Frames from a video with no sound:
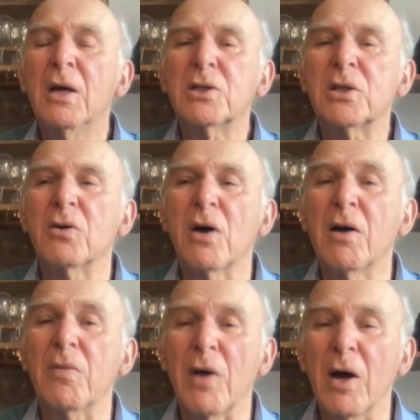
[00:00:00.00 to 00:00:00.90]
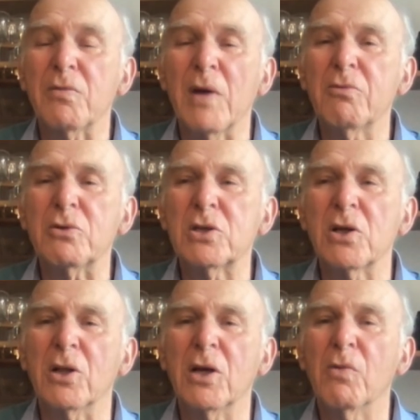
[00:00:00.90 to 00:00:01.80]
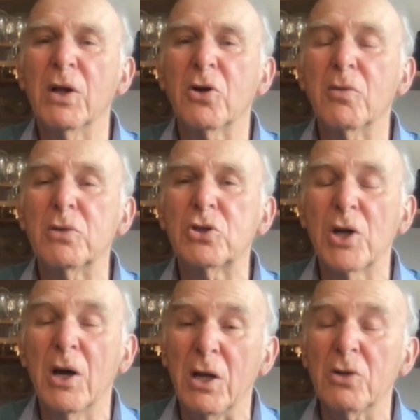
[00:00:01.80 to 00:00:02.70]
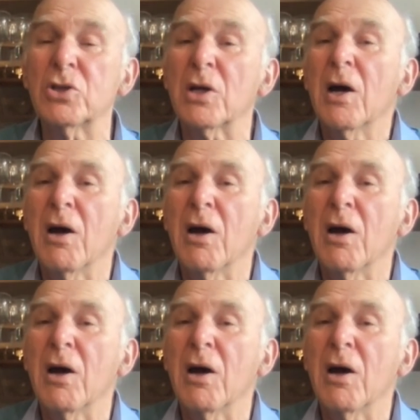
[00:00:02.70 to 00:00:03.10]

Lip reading: So I would certainly welcome a change.